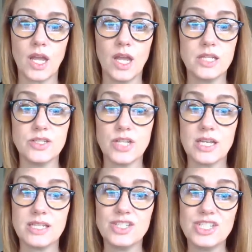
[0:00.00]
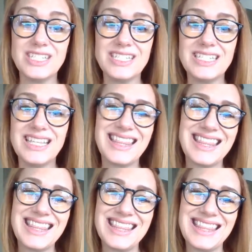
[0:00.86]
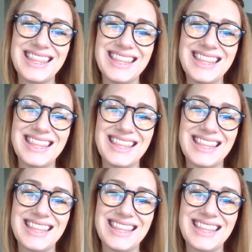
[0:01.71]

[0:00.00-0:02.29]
and say cheese, and